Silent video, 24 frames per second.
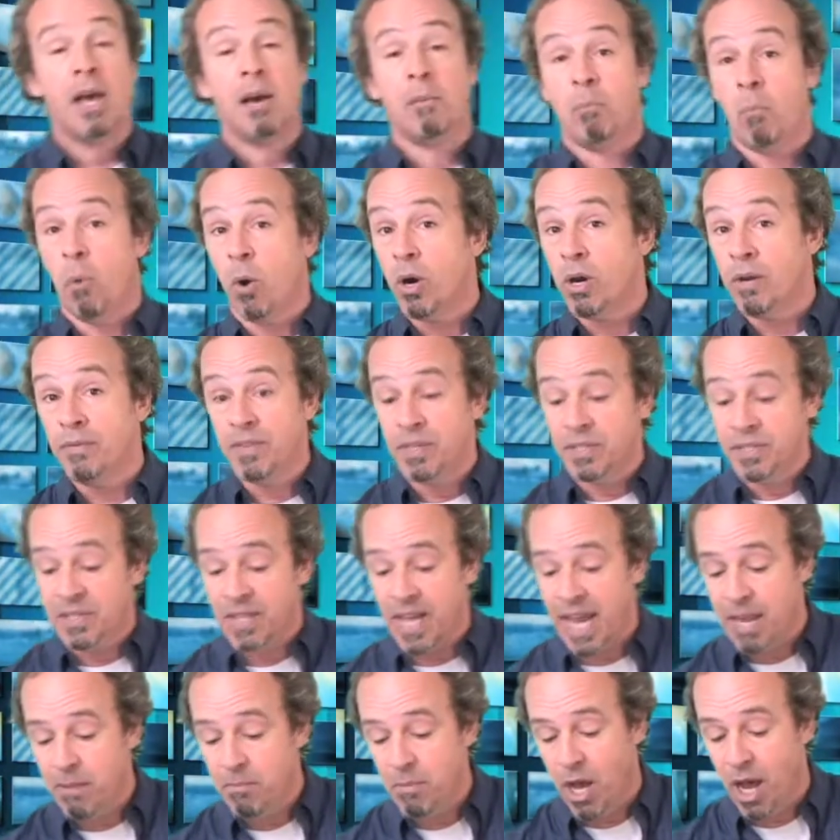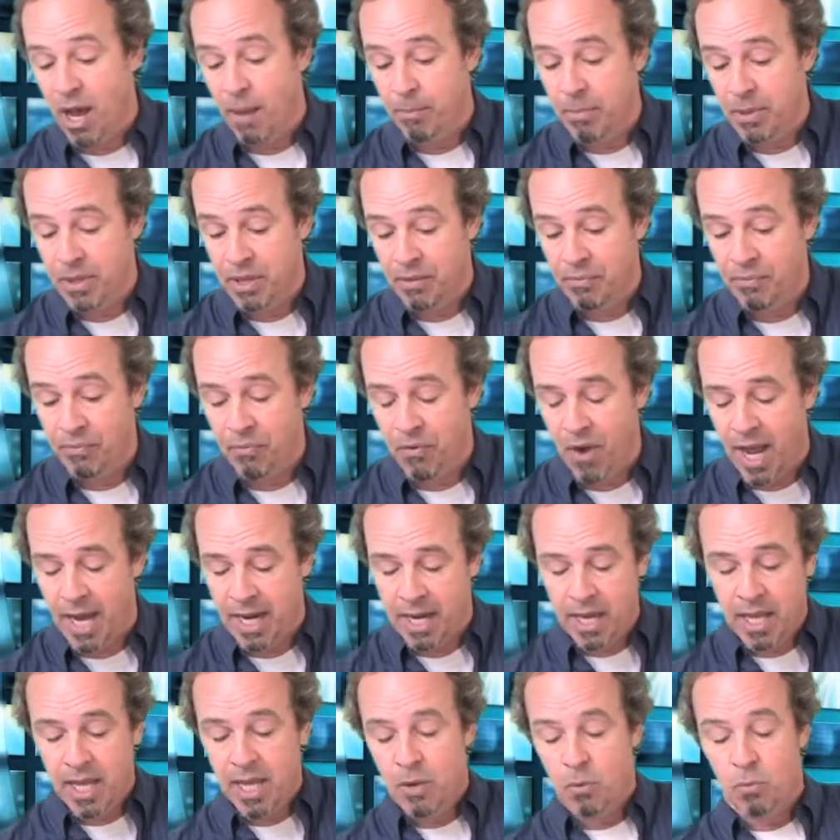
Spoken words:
More of the same up in the front.